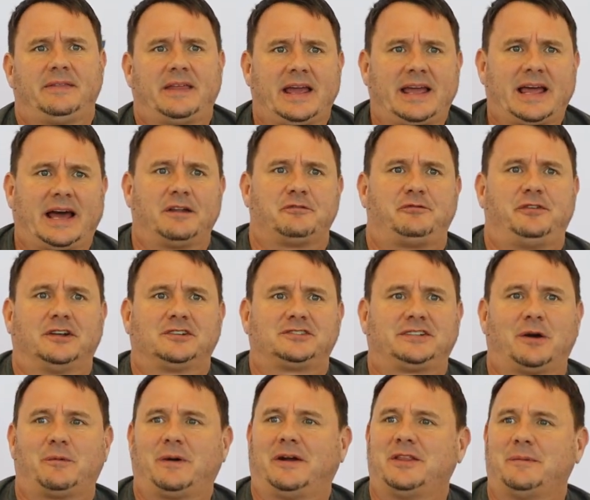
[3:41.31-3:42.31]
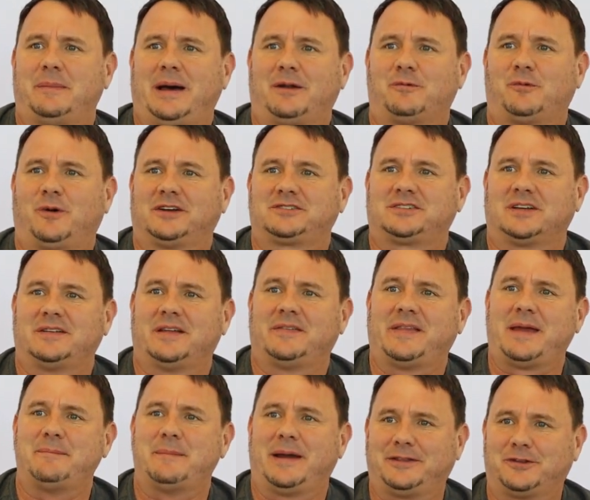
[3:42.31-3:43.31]
They kind of finished that way in the Mountain West, and then
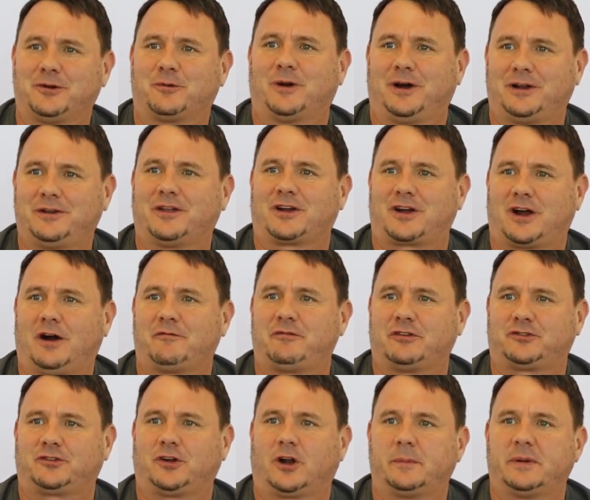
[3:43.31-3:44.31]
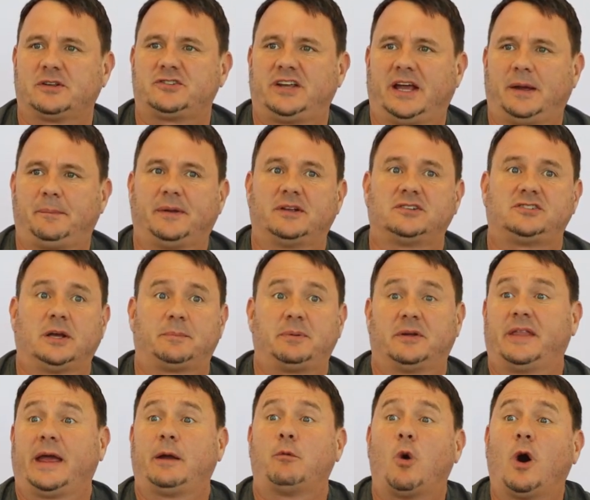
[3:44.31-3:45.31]
they made the run to the conference tournament championship,
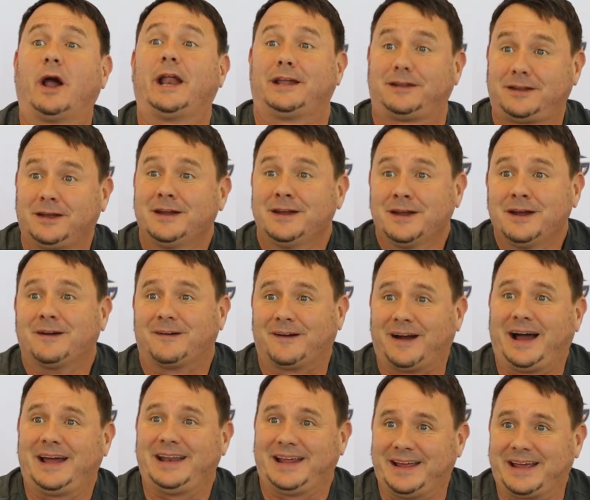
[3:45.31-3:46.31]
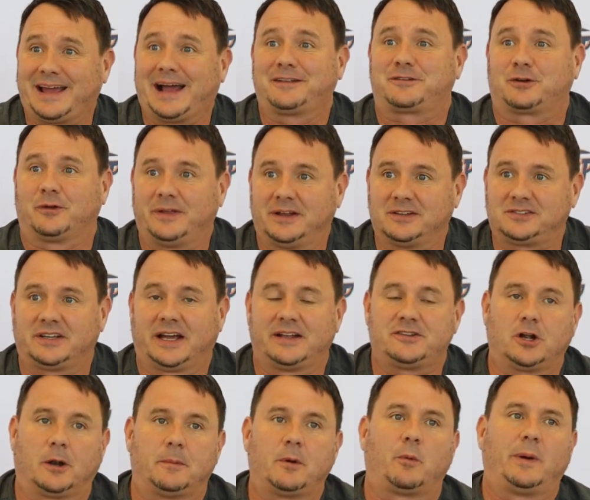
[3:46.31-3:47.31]
and they won it, right? And got to go to the
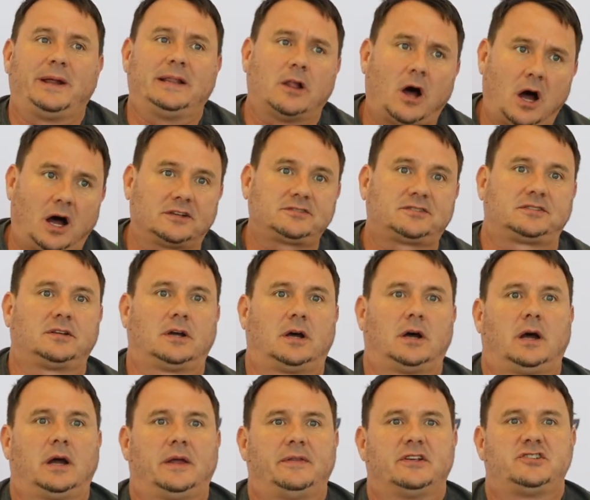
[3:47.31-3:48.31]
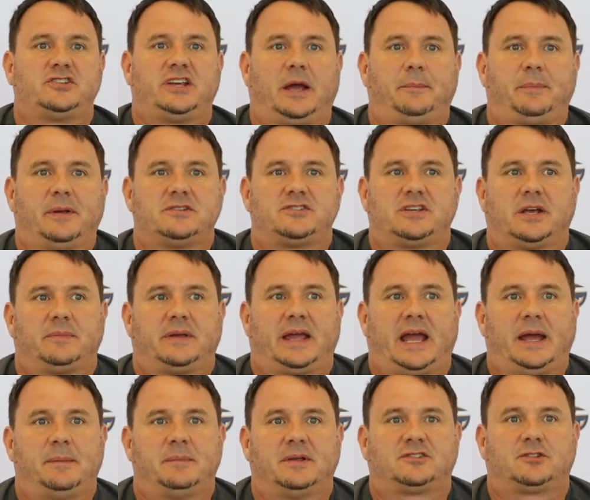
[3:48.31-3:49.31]
NCAA tournament. We lost in the championship
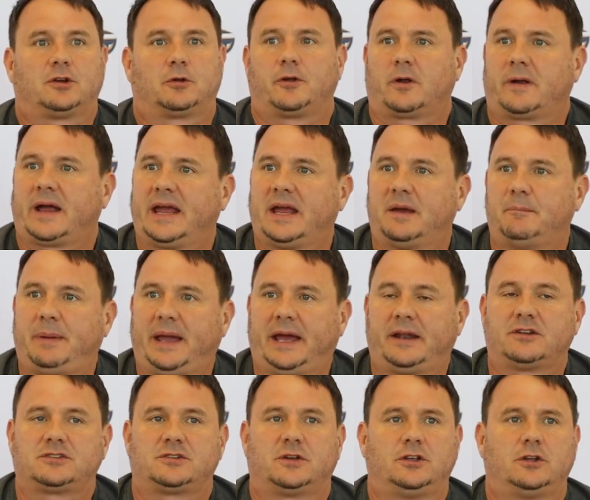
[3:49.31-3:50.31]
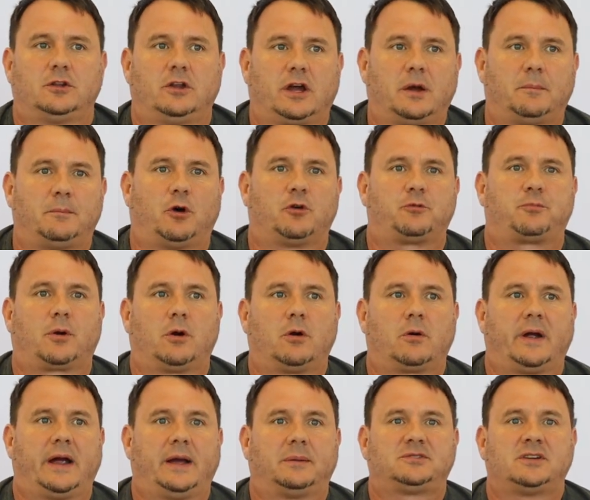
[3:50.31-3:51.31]
game, and so they're hanging banners. And you look at both
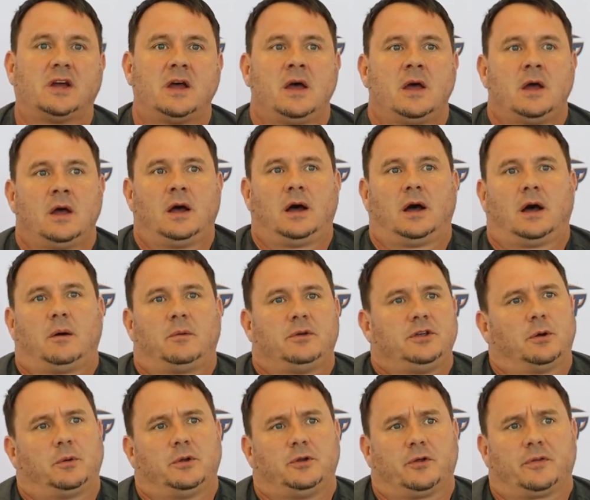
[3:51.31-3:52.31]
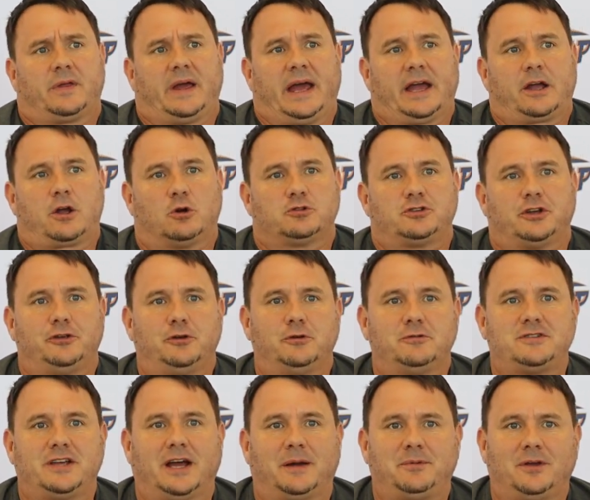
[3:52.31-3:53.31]
programs, you know, when you're the head coach at
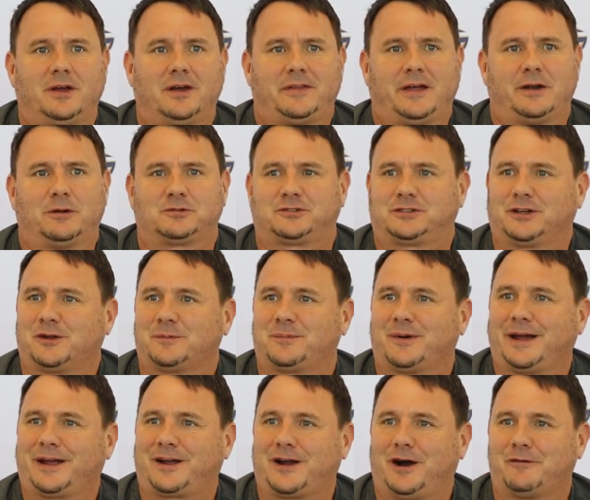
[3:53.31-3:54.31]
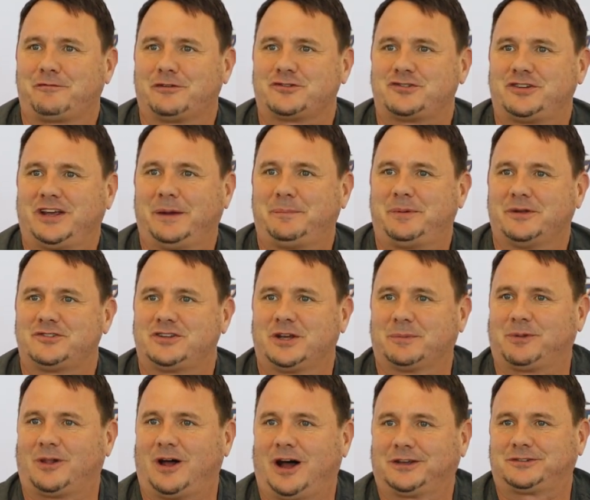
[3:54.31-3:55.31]
UTEP, you know, they don't celebrate conference
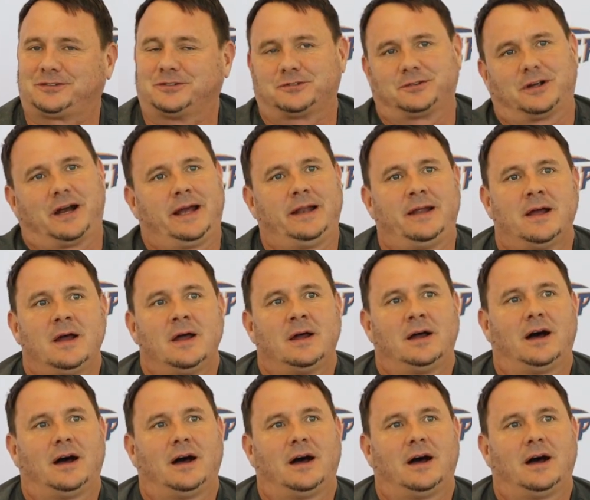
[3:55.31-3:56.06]
championship losses, right?